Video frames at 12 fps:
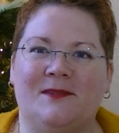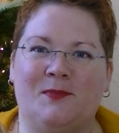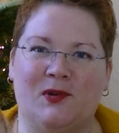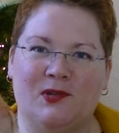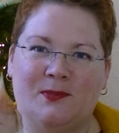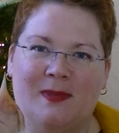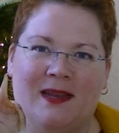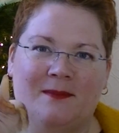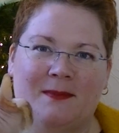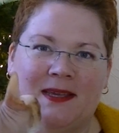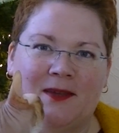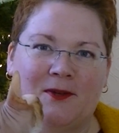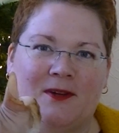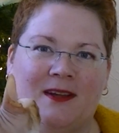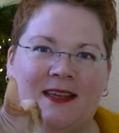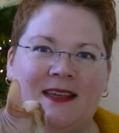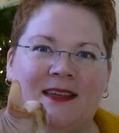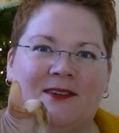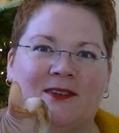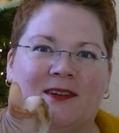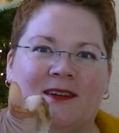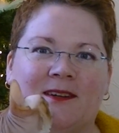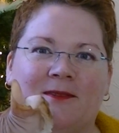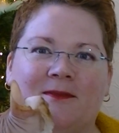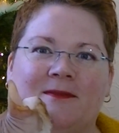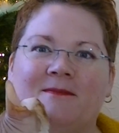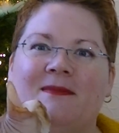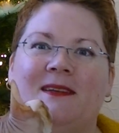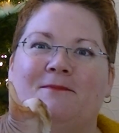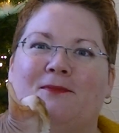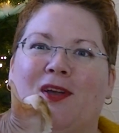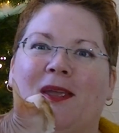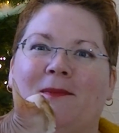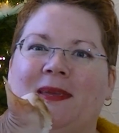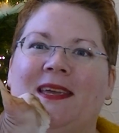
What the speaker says: the postman being early or bringing me